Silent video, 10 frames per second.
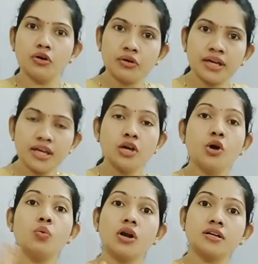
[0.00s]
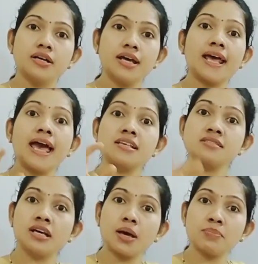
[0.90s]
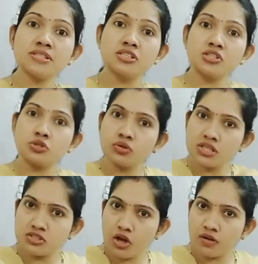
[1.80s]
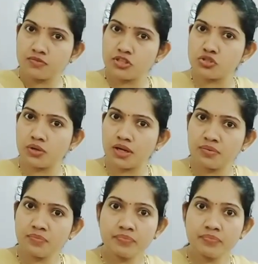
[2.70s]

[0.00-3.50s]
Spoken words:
Okay? Water has the capacity to dissolve the sugar,